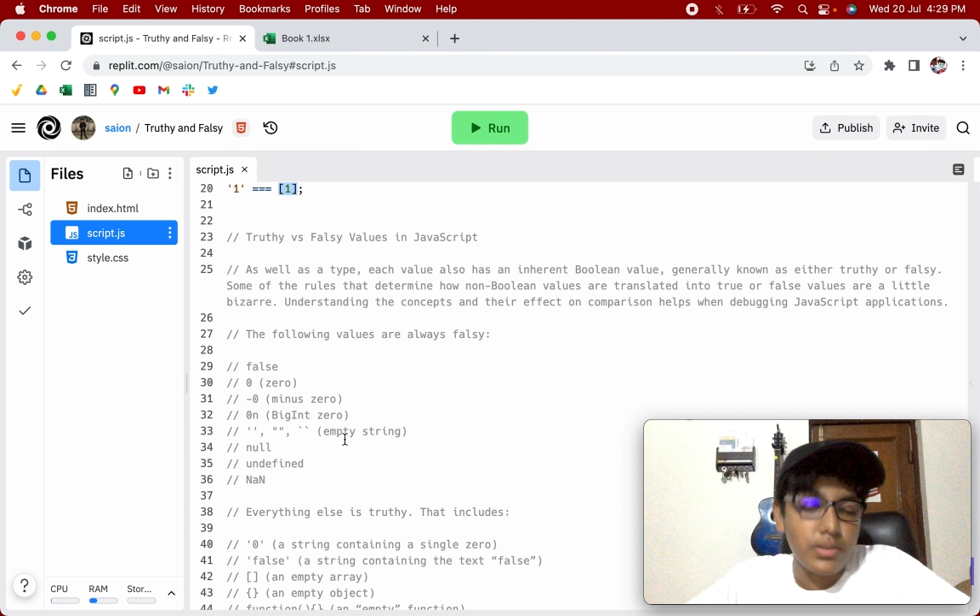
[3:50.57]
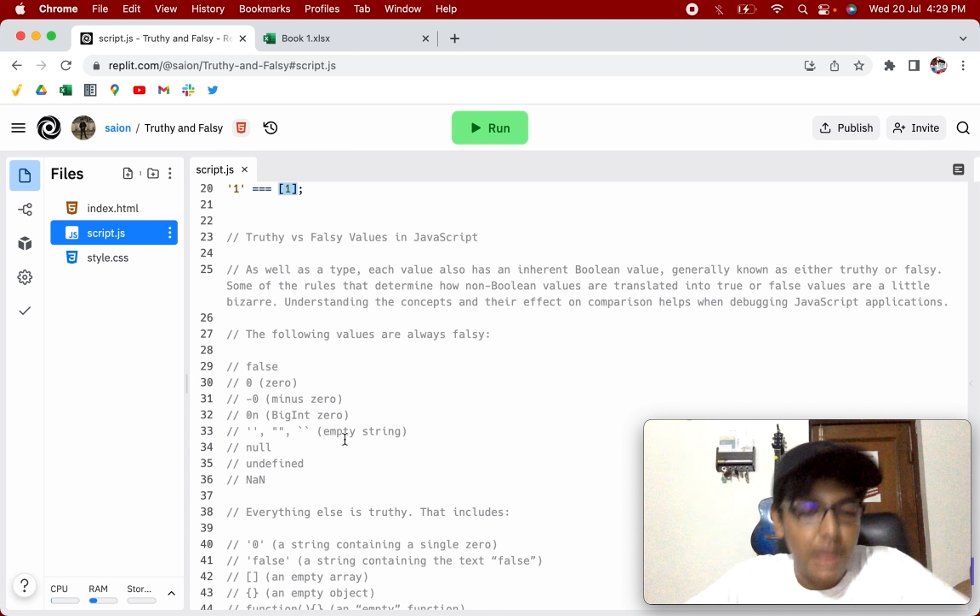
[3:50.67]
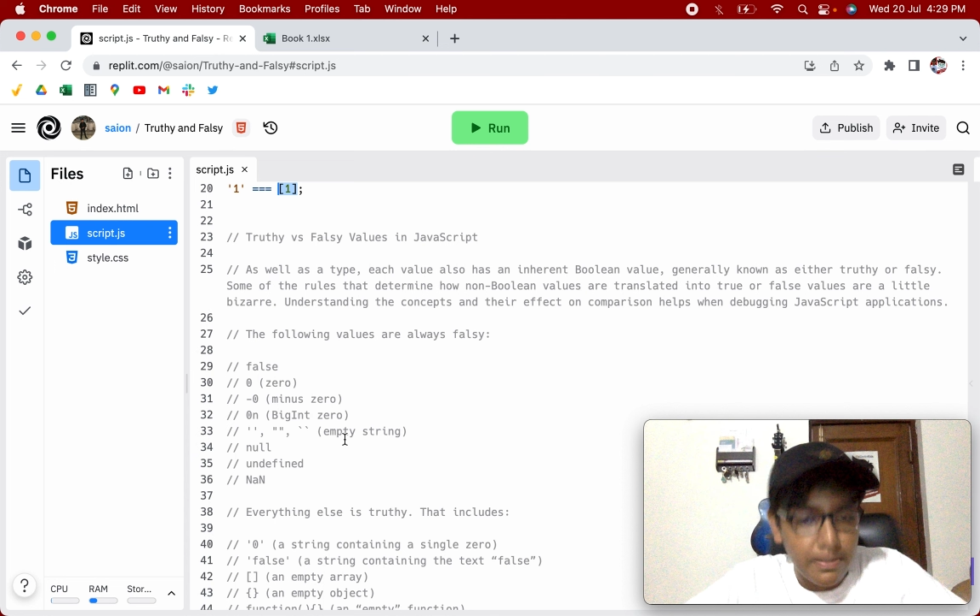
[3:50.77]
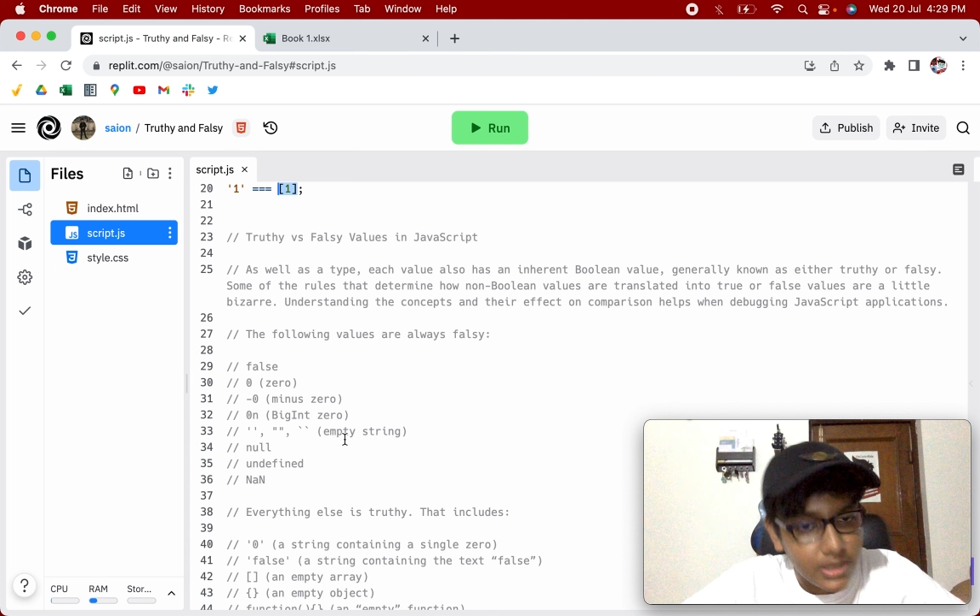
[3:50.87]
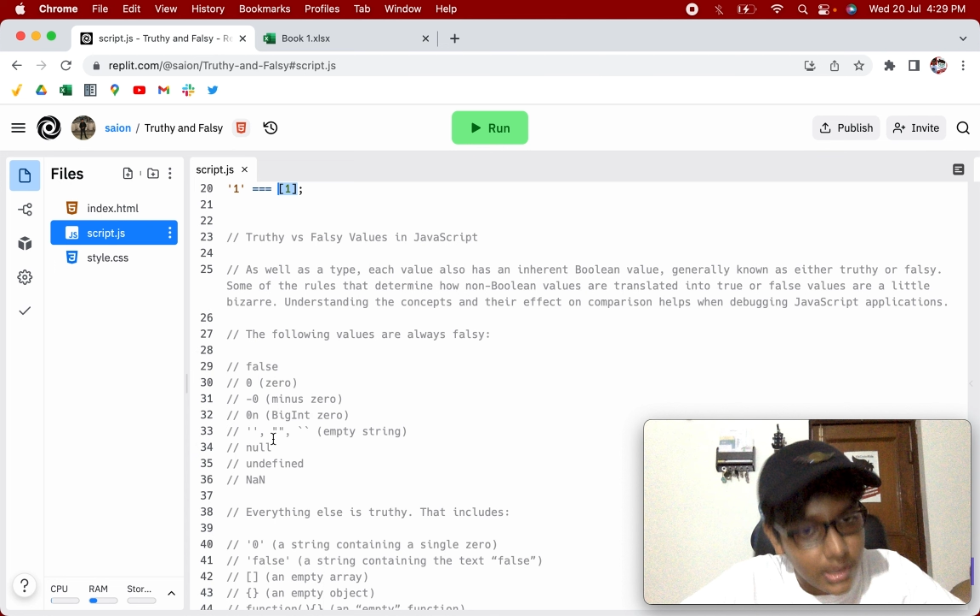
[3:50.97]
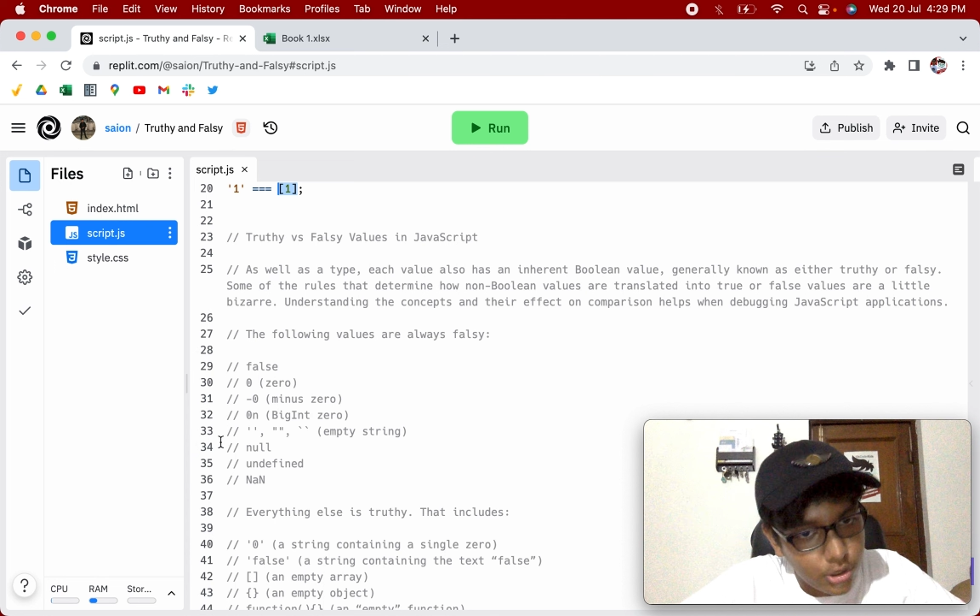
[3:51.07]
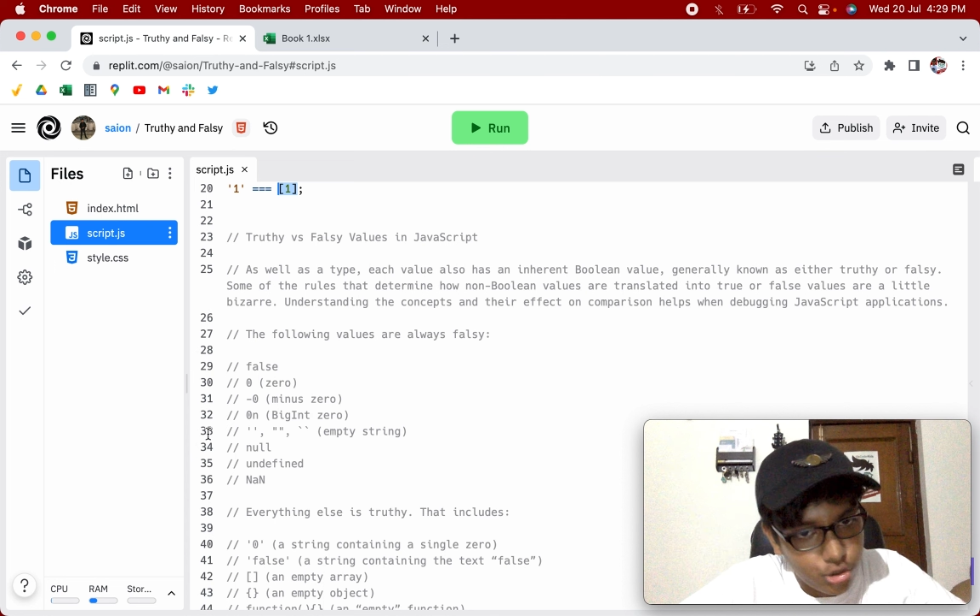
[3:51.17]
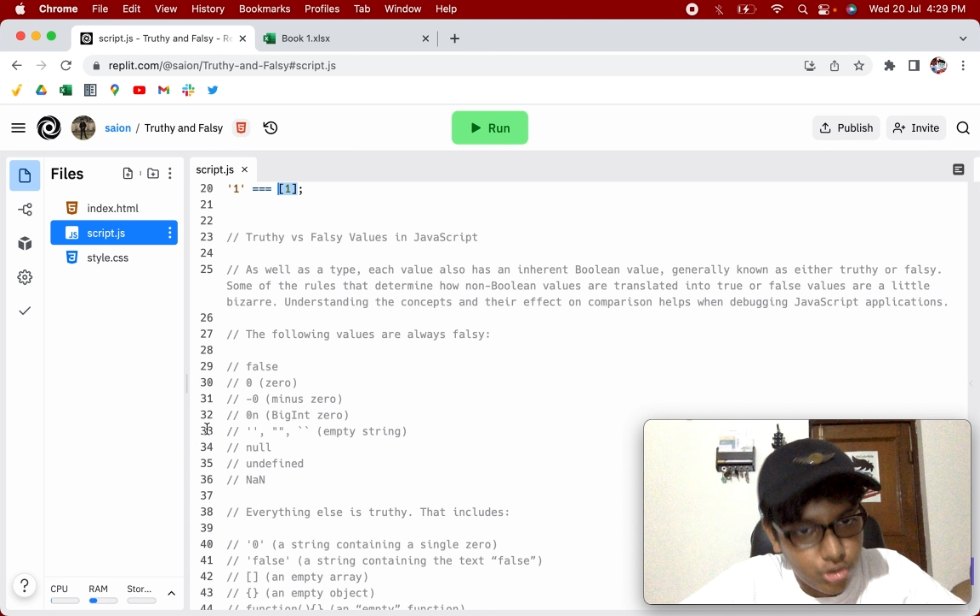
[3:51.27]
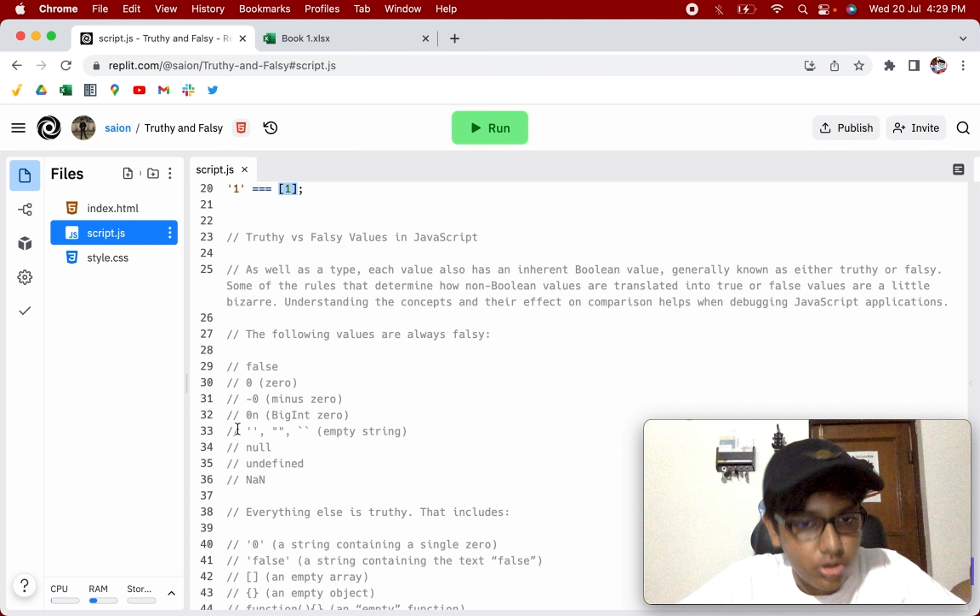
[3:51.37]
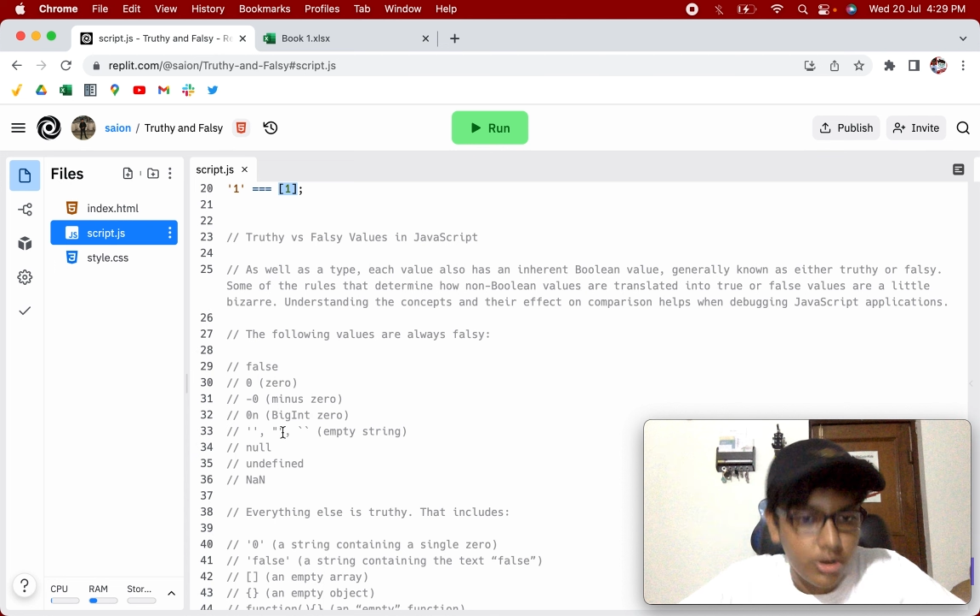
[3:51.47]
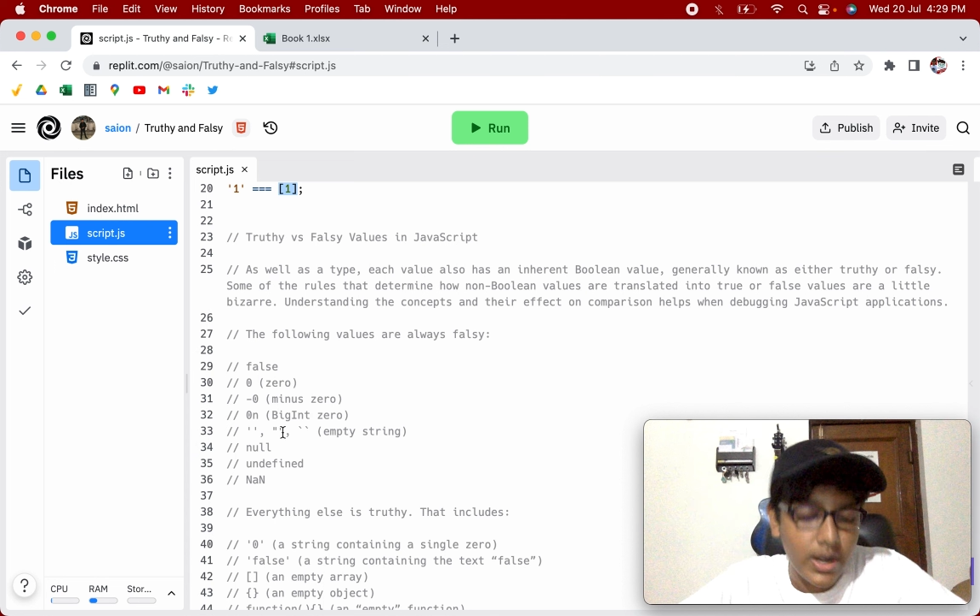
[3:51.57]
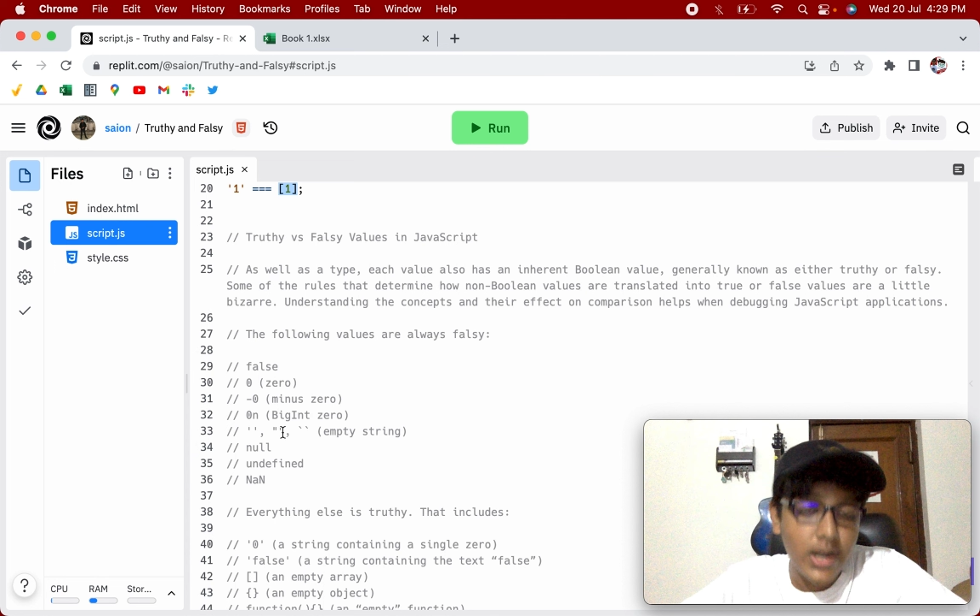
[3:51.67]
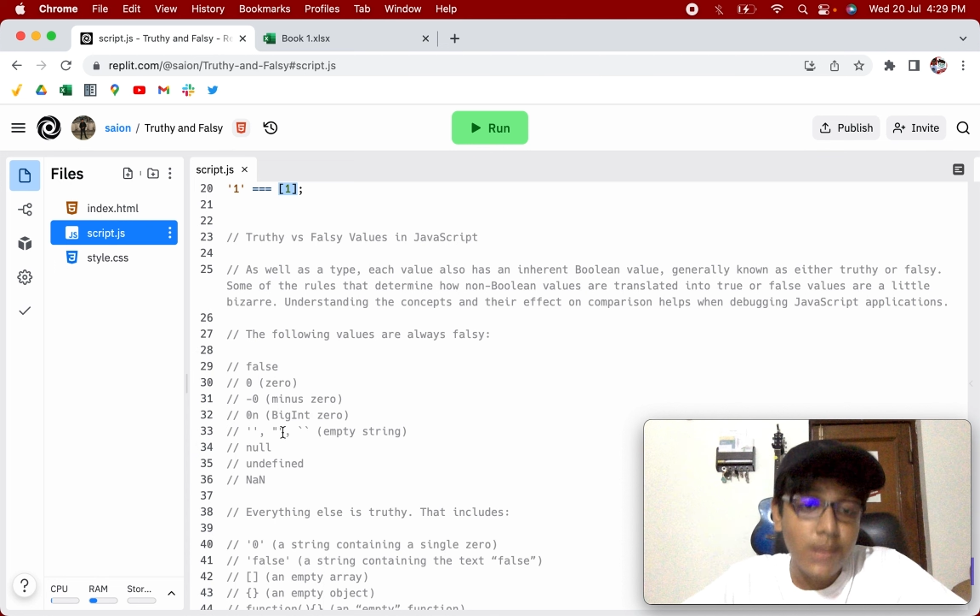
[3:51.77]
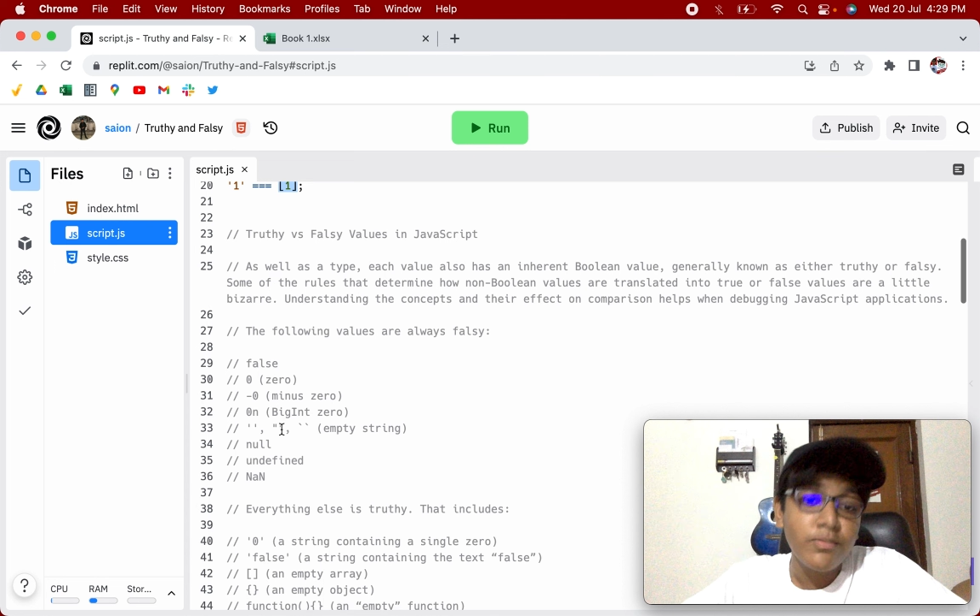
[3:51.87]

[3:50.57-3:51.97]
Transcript: applications, alright?